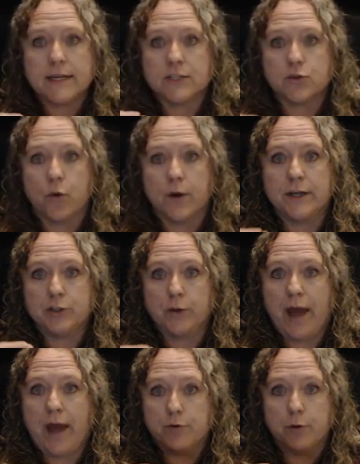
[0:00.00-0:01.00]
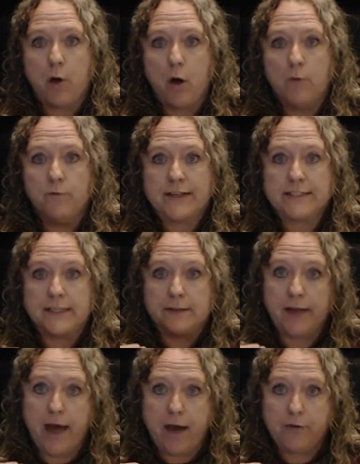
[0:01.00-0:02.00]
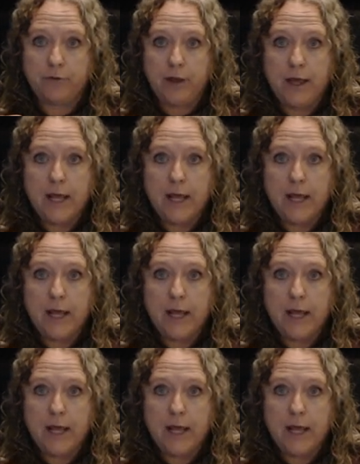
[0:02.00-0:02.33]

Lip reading: is going to have your palm facing left.